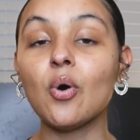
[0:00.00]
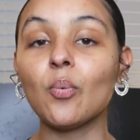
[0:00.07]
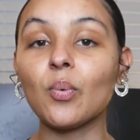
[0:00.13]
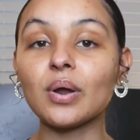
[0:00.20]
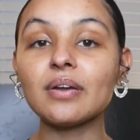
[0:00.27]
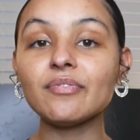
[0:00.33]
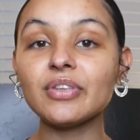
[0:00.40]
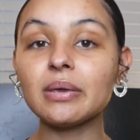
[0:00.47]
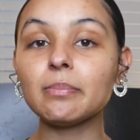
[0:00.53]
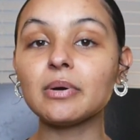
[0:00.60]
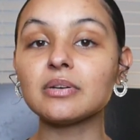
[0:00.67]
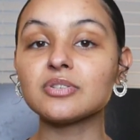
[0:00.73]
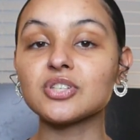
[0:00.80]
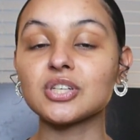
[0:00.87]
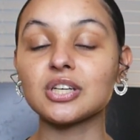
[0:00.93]
one of the
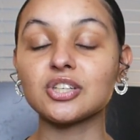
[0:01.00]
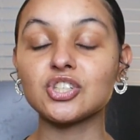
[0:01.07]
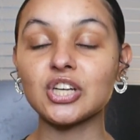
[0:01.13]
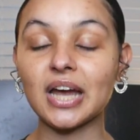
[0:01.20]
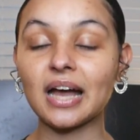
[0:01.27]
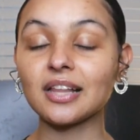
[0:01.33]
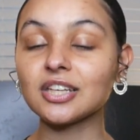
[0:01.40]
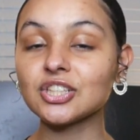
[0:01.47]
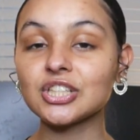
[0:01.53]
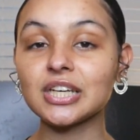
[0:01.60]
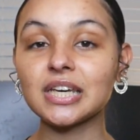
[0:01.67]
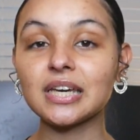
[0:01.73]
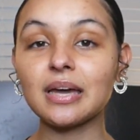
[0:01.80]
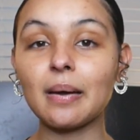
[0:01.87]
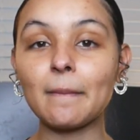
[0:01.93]
most
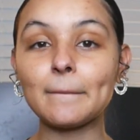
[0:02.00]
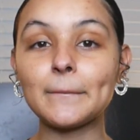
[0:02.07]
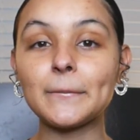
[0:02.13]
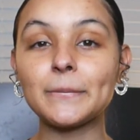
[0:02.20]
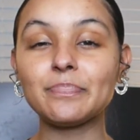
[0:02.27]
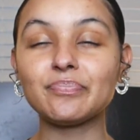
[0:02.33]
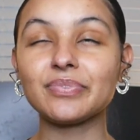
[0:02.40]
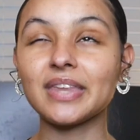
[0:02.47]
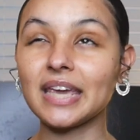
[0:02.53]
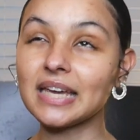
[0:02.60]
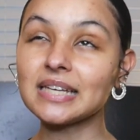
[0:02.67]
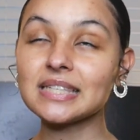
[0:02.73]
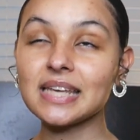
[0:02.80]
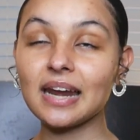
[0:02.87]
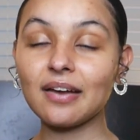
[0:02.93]
challenging
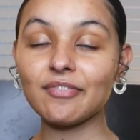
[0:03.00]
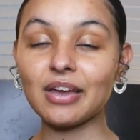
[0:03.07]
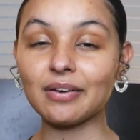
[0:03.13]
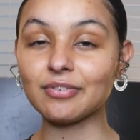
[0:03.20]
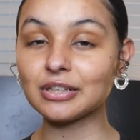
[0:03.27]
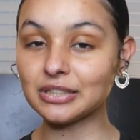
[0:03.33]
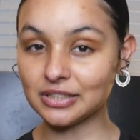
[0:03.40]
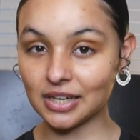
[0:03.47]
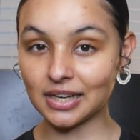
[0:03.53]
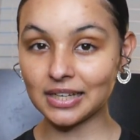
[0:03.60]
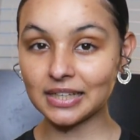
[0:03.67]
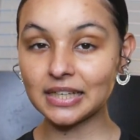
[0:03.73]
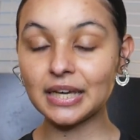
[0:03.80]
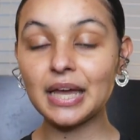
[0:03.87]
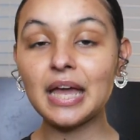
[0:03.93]
things that I've ever
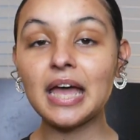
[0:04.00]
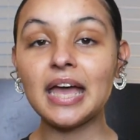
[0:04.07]
done,